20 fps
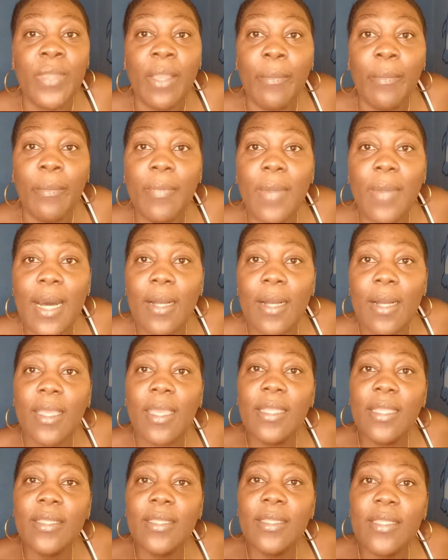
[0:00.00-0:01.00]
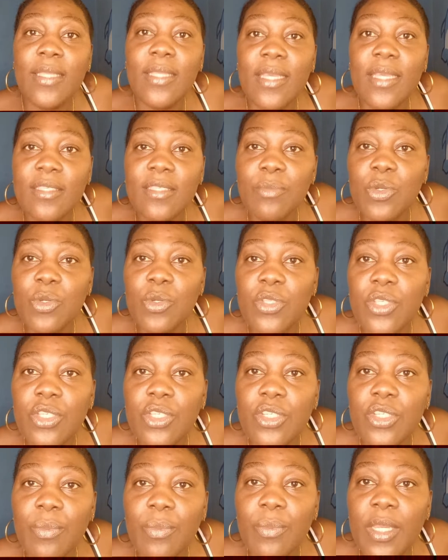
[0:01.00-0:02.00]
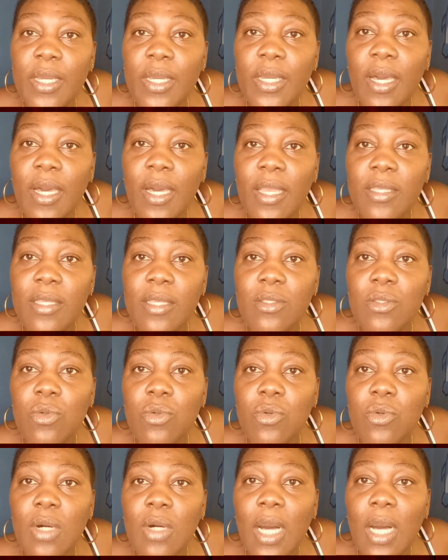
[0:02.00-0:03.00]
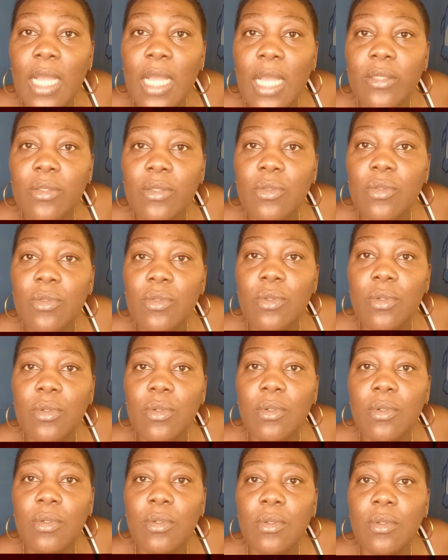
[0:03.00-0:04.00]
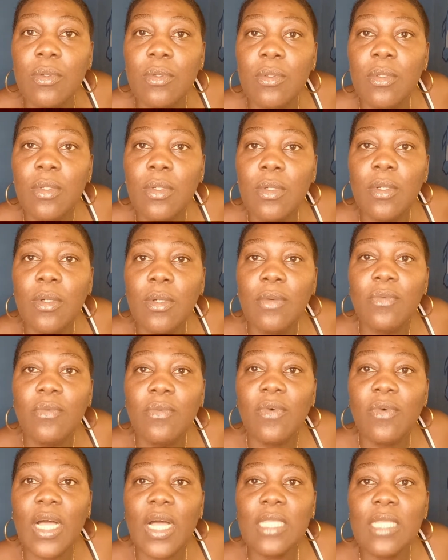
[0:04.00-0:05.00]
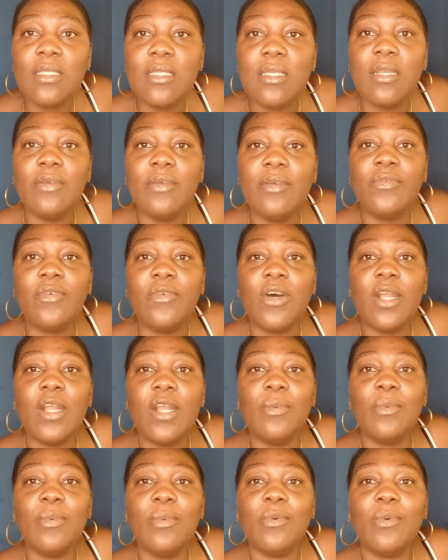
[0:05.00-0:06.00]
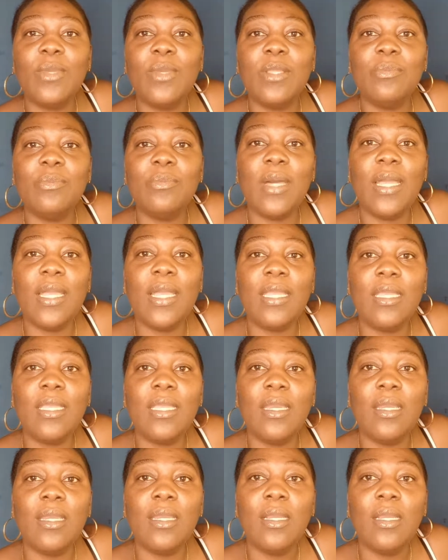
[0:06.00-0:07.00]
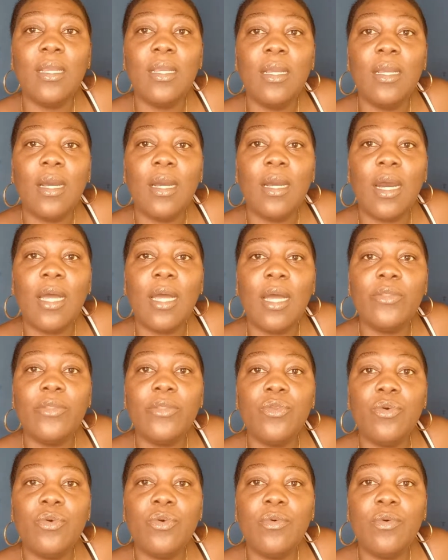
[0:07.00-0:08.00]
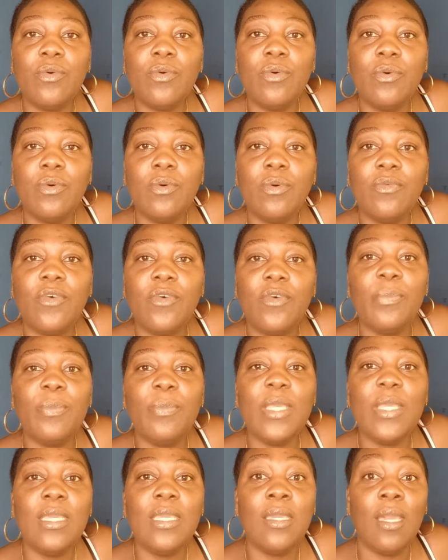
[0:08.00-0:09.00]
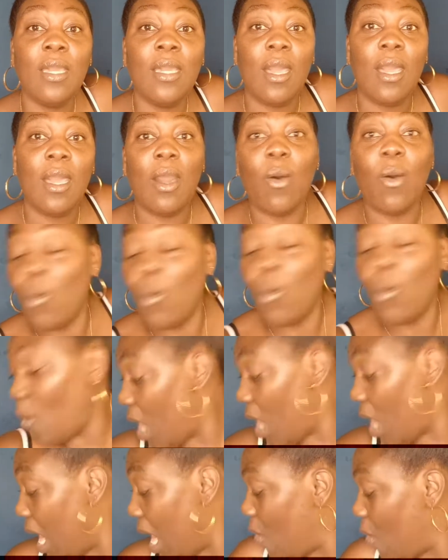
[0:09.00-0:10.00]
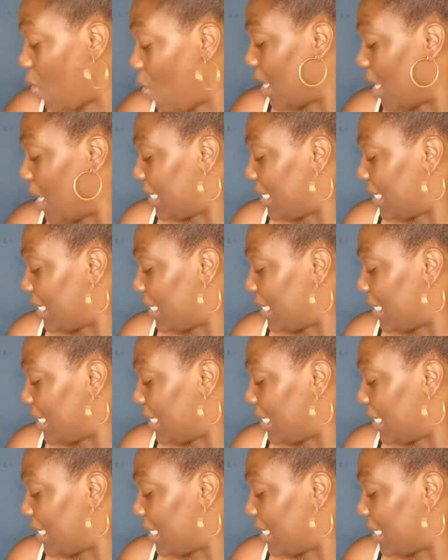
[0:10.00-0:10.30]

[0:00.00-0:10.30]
Back in the days, Beauty Jamaica is too hot. No, falls here farm with my ear. Ah, no, for me. Wow.